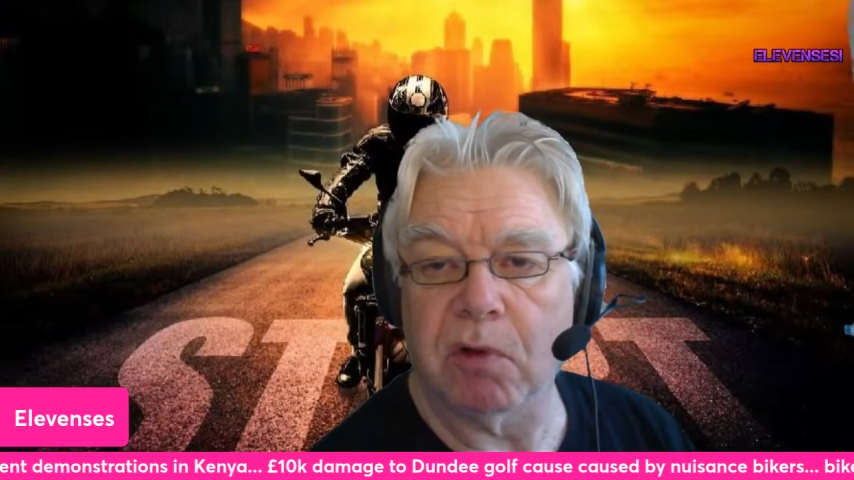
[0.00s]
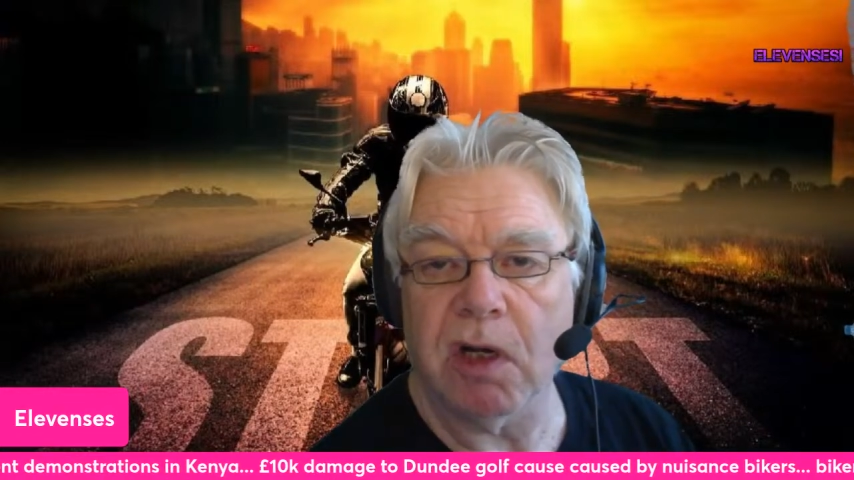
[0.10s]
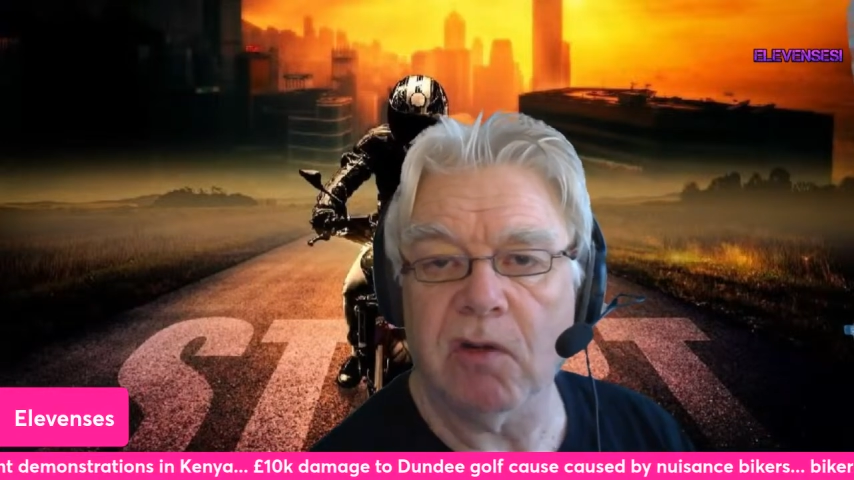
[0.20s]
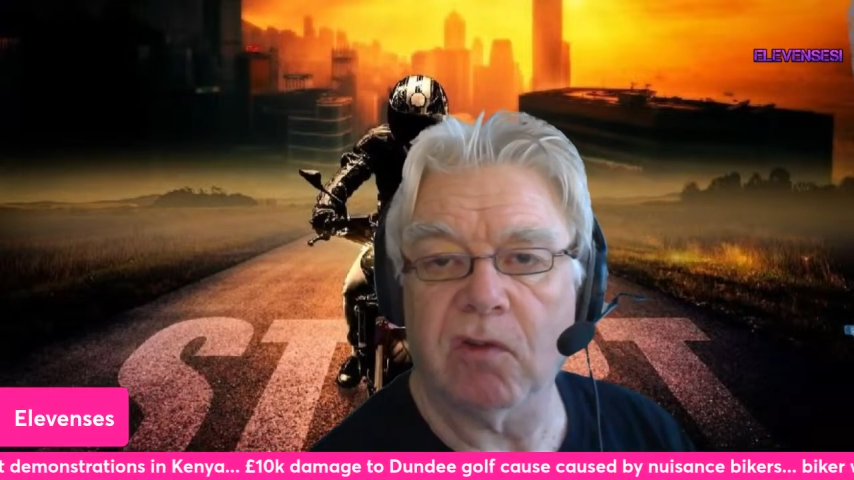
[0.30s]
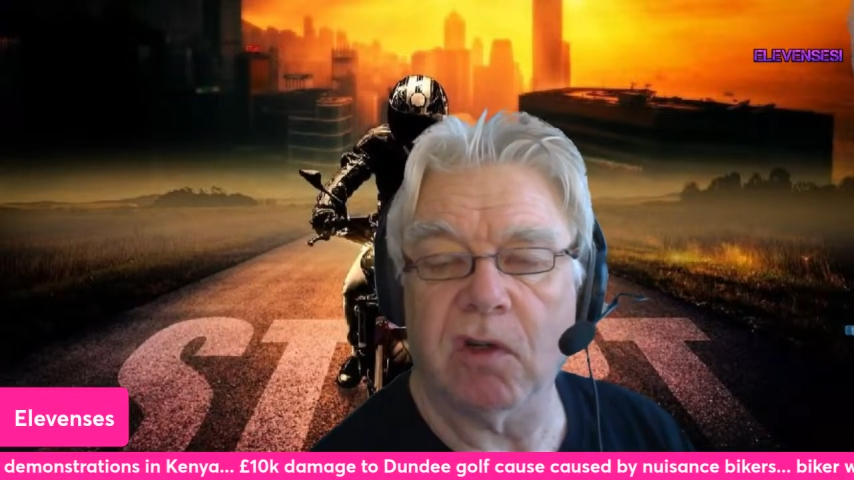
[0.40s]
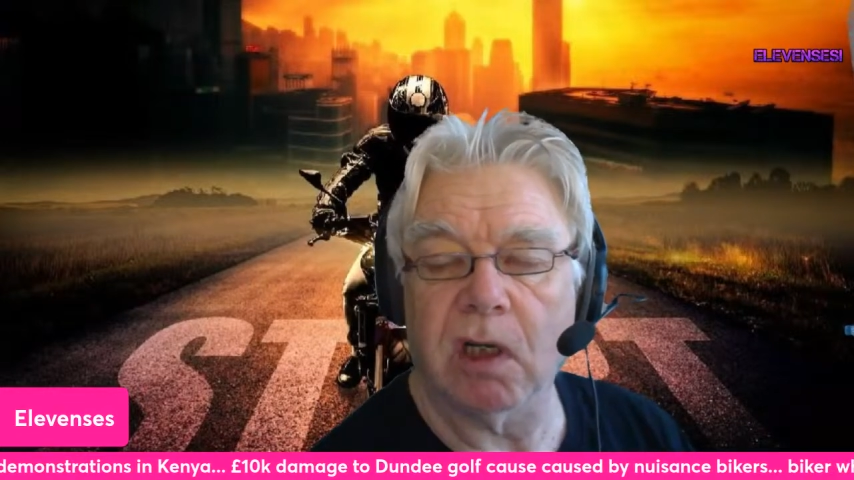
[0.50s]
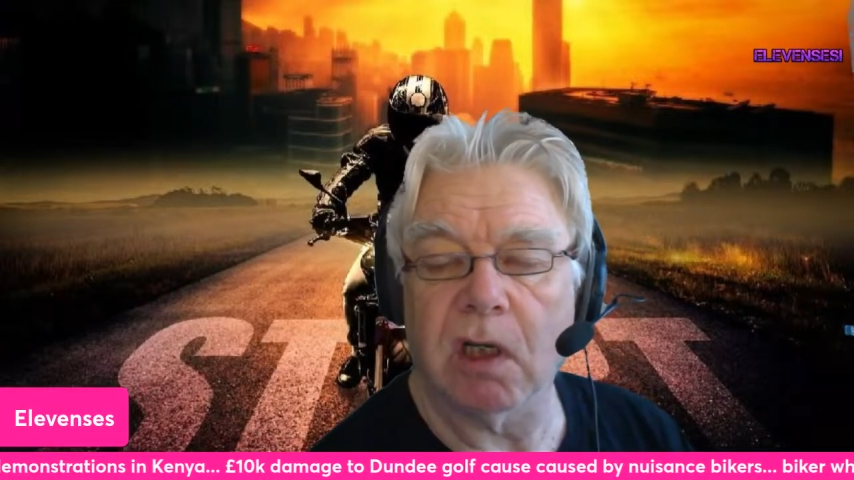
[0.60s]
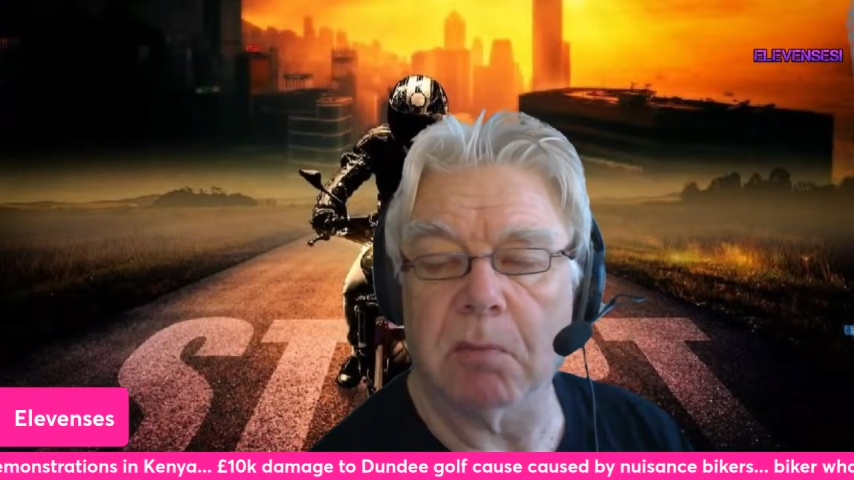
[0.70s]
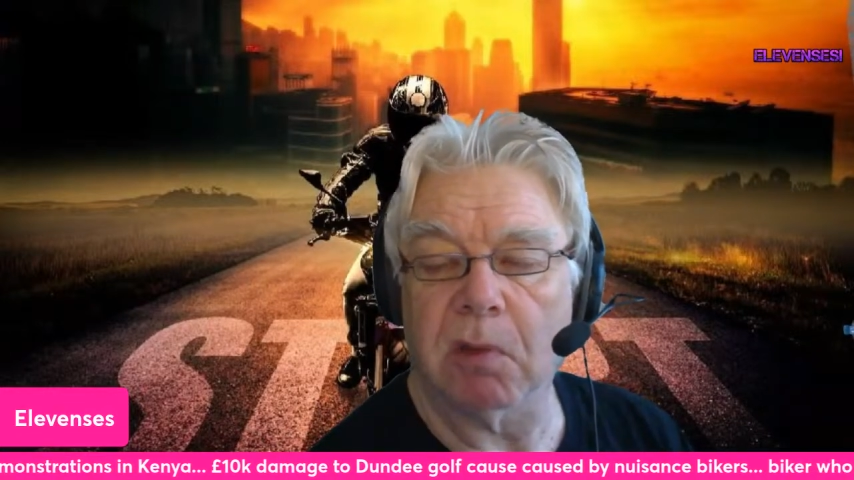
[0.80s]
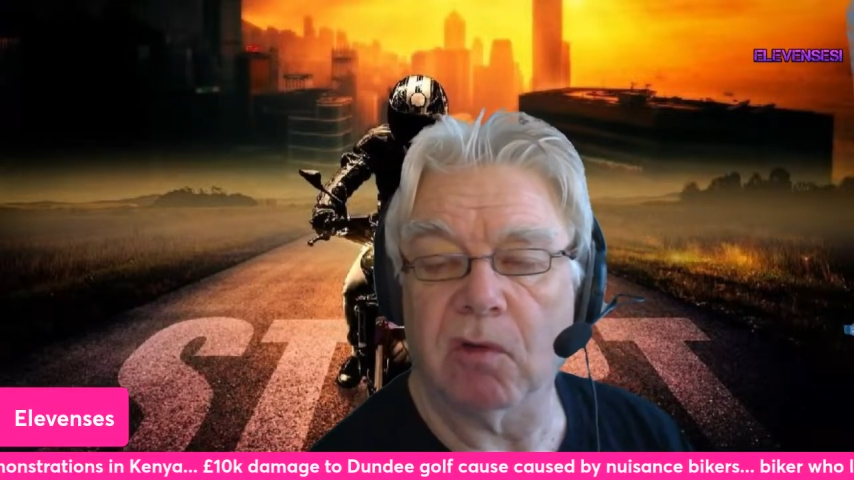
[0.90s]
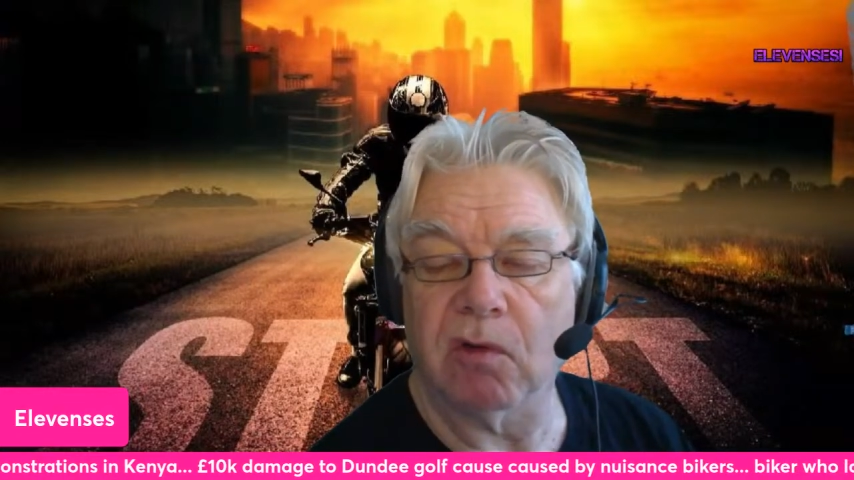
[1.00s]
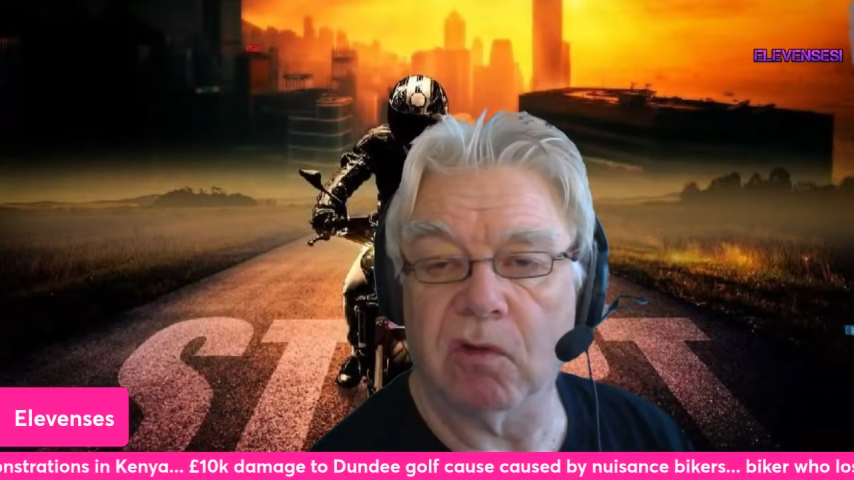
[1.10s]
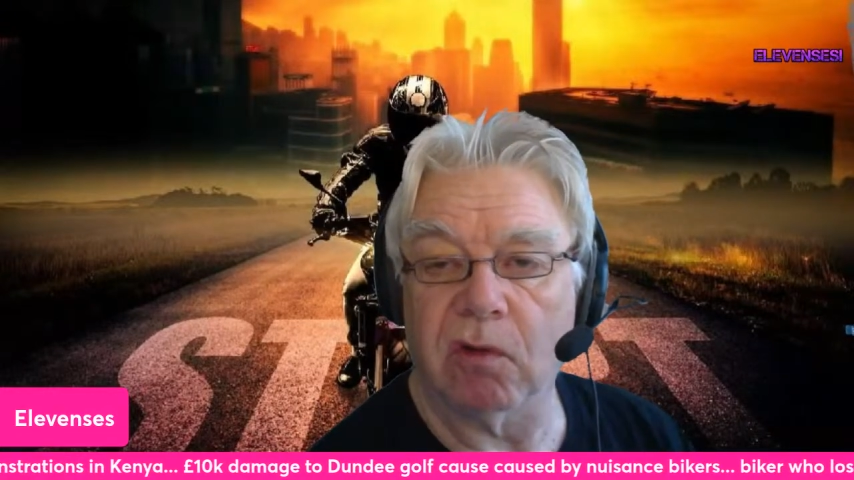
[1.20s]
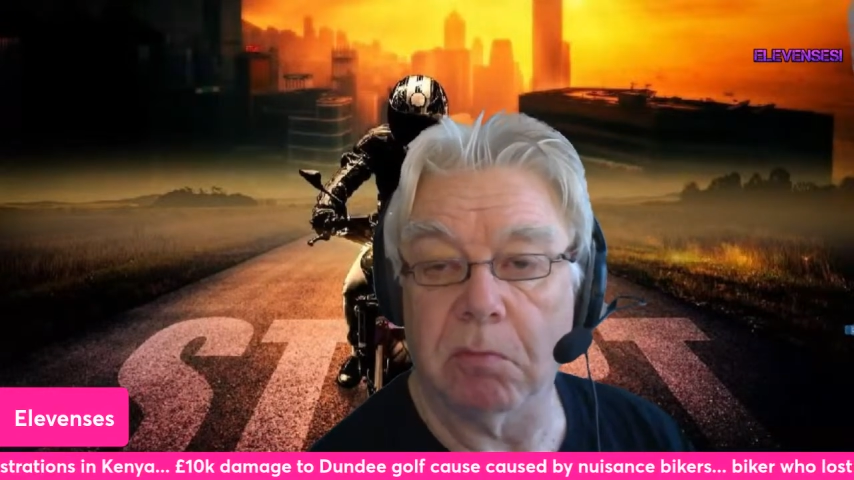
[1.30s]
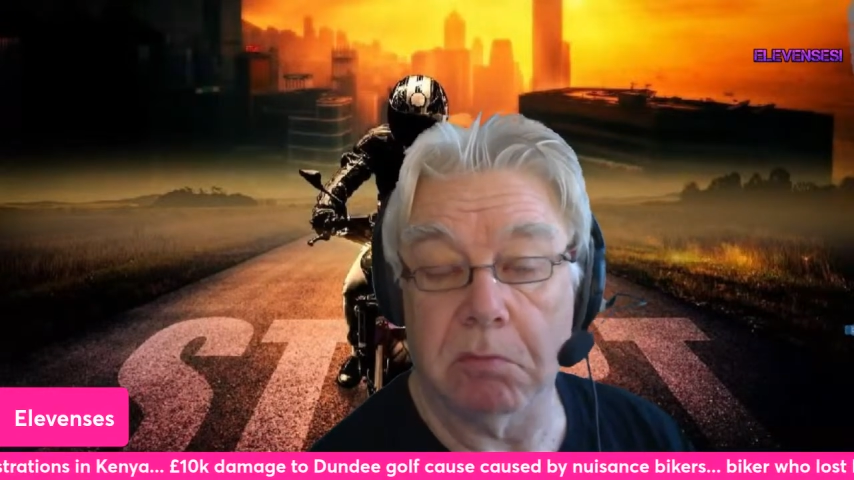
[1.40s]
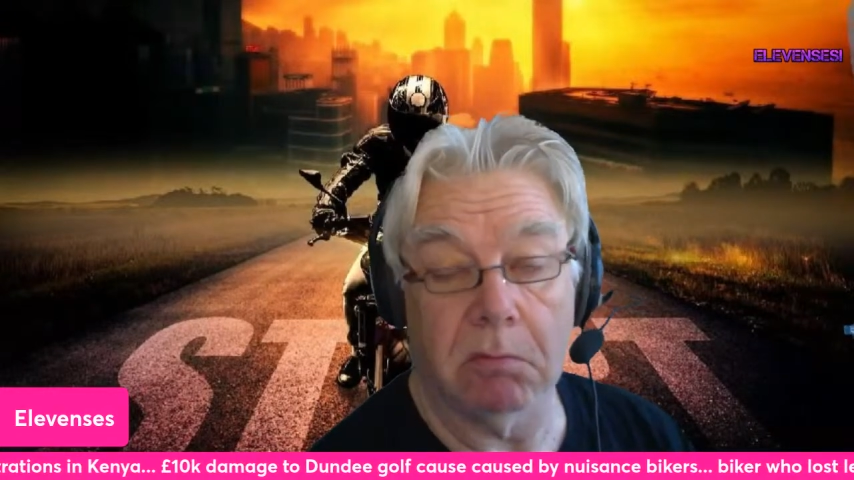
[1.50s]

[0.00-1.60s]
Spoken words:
price because it's